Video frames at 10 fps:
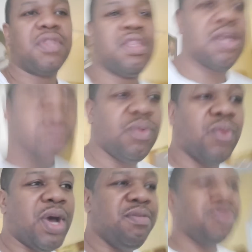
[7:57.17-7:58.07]
There were
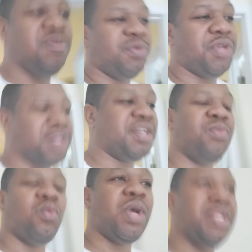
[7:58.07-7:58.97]
white people there to
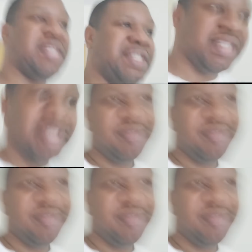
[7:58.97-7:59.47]
witness it